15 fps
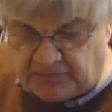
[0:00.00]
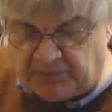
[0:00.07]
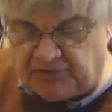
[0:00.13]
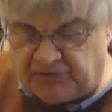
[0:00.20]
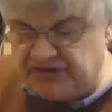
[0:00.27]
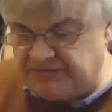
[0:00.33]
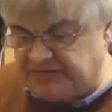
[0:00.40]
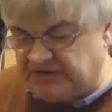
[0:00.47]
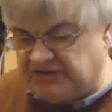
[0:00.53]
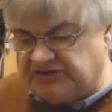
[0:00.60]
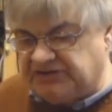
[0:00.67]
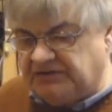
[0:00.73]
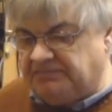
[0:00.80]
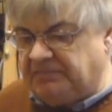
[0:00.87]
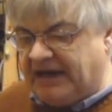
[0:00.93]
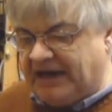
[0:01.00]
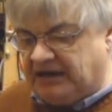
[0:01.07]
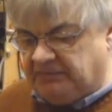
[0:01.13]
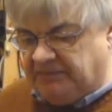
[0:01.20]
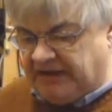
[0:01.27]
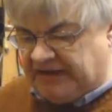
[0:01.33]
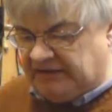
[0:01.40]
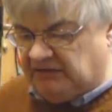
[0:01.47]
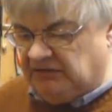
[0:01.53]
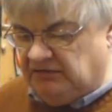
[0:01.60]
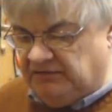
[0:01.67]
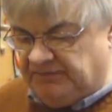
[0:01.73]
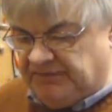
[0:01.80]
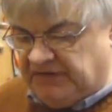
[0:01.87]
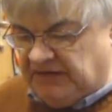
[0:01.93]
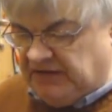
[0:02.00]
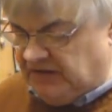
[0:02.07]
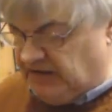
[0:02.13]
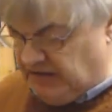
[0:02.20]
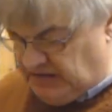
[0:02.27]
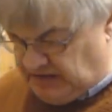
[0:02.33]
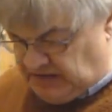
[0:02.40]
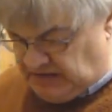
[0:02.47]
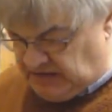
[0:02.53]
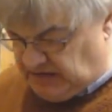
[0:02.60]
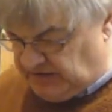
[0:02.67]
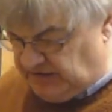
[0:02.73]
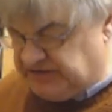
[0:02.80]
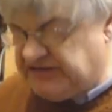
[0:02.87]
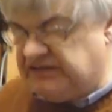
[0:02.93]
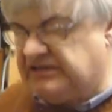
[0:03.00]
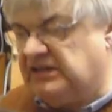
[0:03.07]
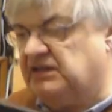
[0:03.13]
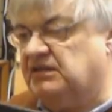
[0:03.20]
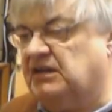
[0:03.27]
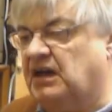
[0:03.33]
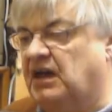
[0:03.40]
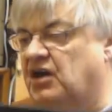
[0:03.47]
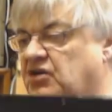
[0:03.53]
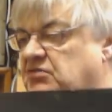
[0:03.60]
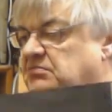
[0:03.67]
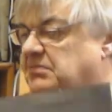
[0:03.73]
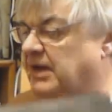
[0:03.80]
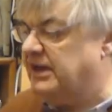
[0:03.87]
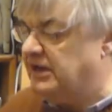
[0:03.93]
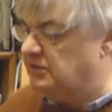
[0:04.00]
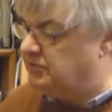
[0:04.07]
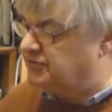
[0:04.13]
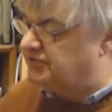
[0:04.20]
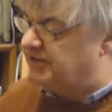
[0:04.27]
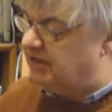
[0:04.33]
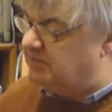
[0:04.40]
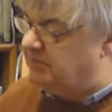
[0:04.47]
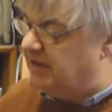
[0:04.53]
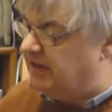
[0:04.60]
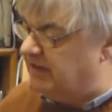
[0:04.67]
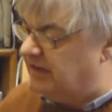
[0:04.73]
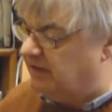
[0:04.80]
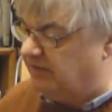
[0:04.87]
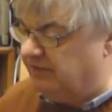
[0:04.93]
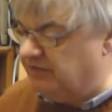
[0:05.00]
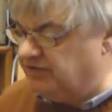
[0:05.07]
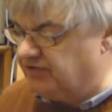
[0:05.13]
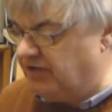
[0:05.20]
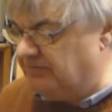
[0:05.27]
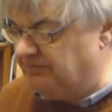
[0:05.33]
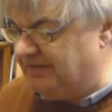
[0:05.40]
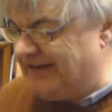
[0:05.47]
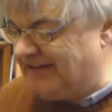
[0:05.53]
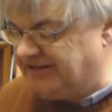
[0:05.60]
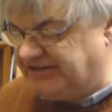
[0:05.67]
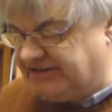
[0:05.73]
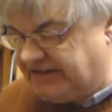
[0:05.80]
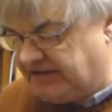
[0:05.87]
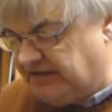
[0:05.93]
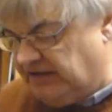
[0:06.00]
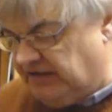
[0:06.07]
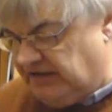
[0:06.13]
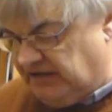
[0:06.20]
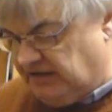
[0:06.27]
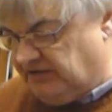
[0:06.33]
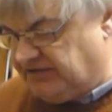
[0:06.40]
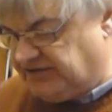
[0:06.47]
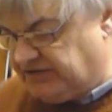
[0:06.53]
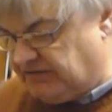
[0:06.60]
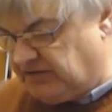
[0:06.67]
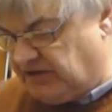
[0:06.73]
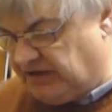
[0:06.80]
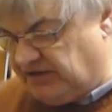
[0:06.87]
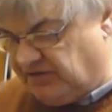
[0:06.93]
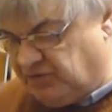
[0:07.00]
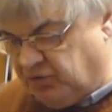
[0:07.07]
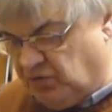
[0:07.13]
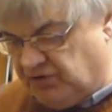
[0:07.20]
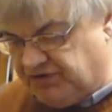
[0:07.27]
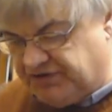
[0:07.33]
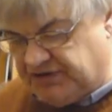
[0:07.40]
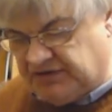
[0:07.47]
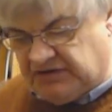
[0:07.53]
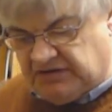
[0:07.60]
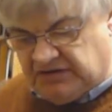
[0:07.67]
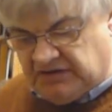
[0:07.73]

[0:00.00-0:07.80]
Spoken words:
number is because the back panel, this is homemade. What's that made out of? It looks like plastic. So it's some kind of wood.